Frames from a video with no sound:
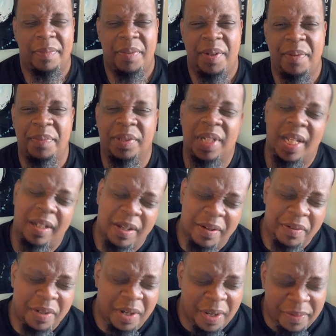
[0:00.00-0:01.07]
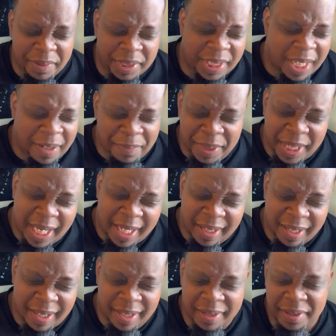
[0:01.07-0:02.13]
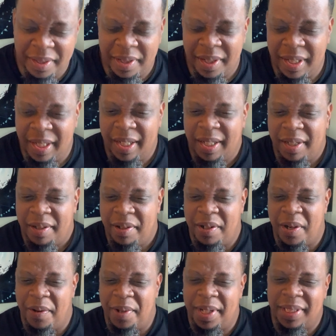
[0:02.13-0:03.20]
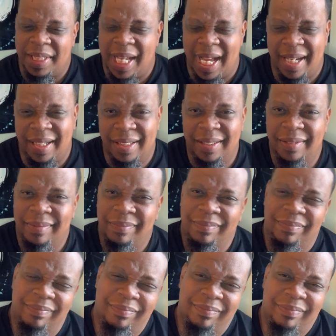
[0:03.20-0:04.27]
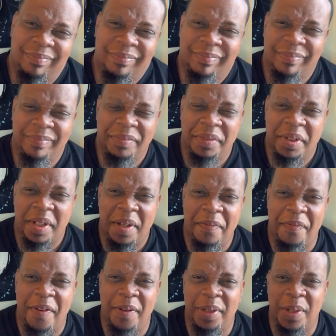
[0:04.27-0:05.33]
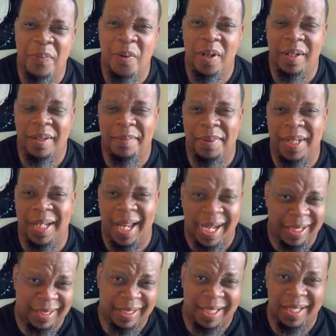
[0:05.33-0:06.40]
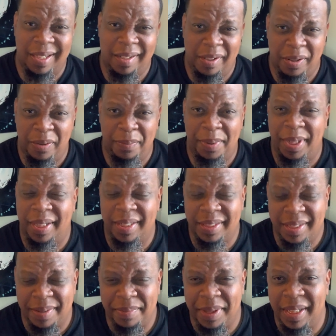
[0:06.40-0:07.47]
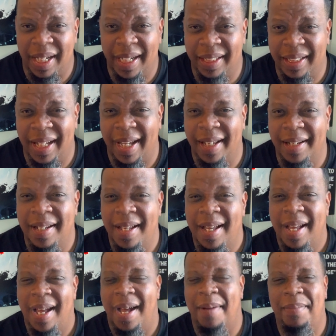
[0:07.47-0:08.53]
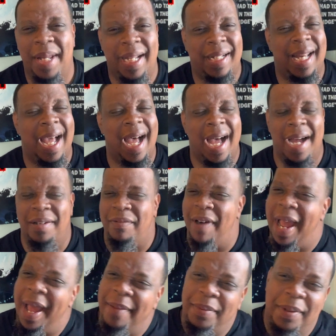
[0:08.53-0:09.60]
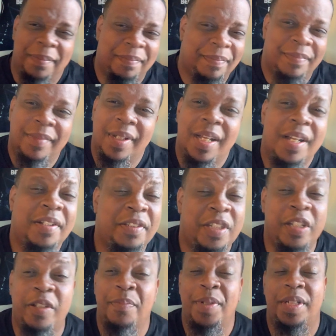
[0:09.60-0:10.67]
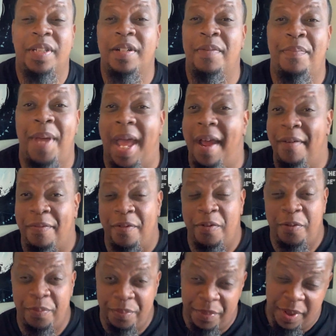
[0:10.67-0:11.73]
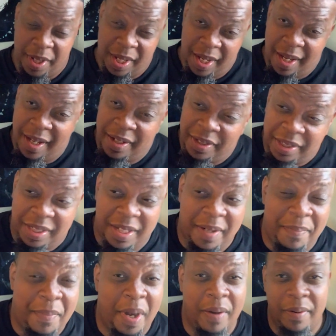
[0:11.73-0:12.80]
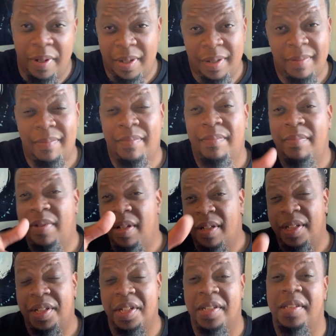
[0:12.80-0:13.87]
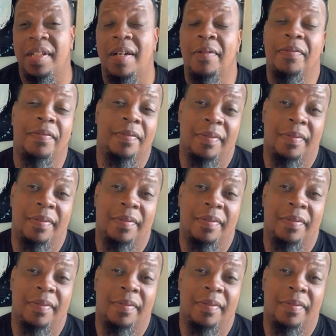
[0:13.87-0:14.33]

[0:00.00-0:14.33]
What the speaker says: He was like, oh, you know, he tell me that, you know, he's kind of felt he wanted to be light skin a little bit or something like that. I'm like, nah, I grabbed him. Took him into the bathroom, to the mirror. Look at yourself.